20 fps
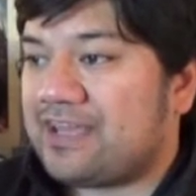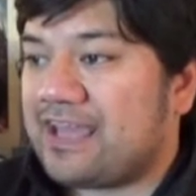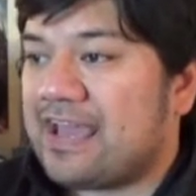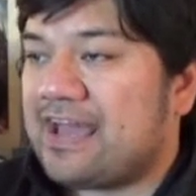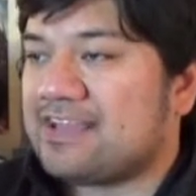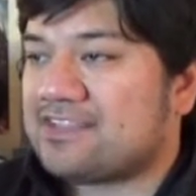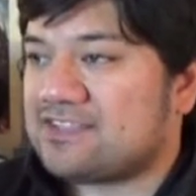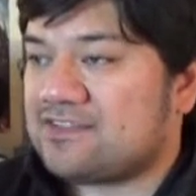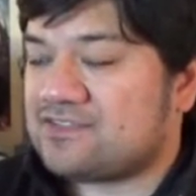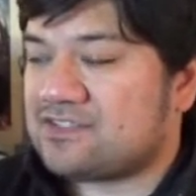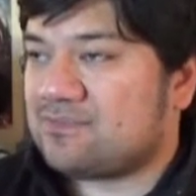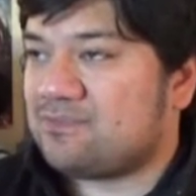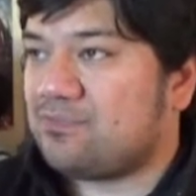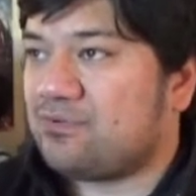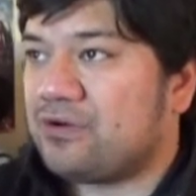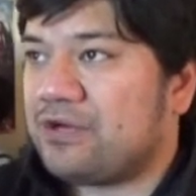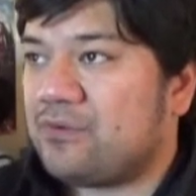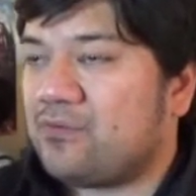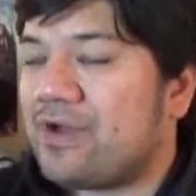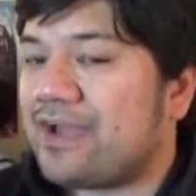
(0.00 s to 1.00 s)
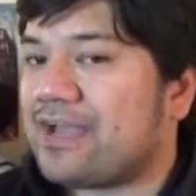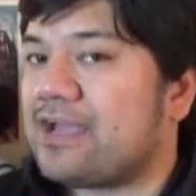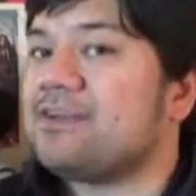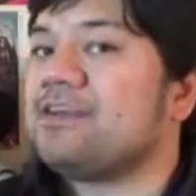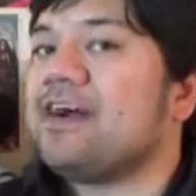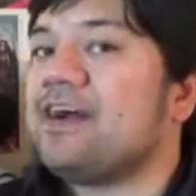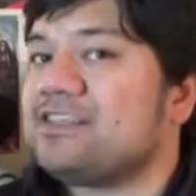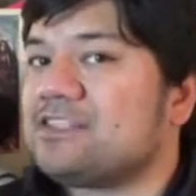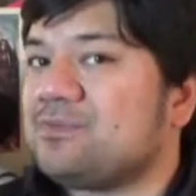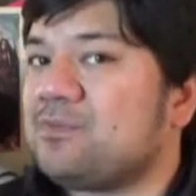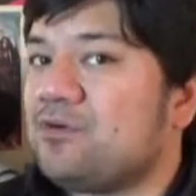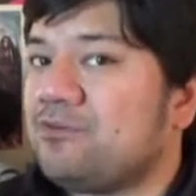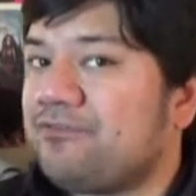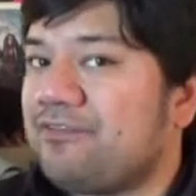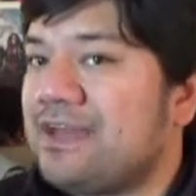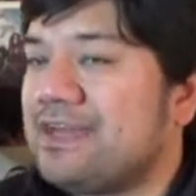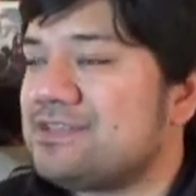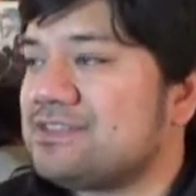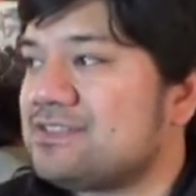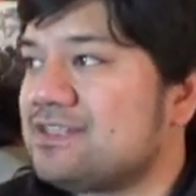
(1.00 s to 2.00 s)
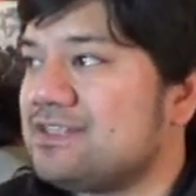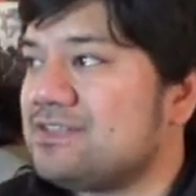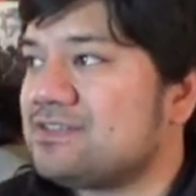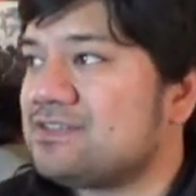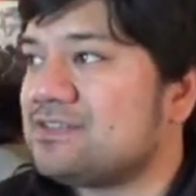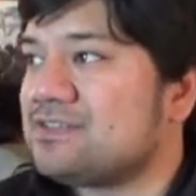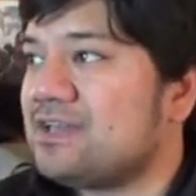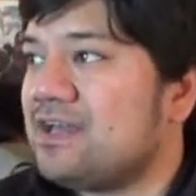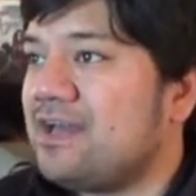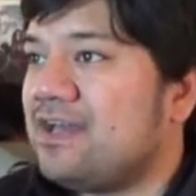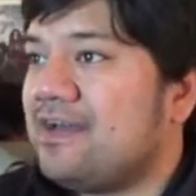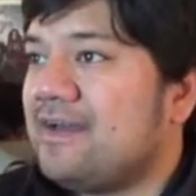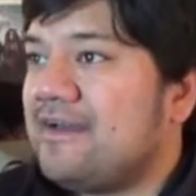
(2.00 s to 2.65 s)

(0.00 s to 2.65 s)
cast of some pretty recognizable faces,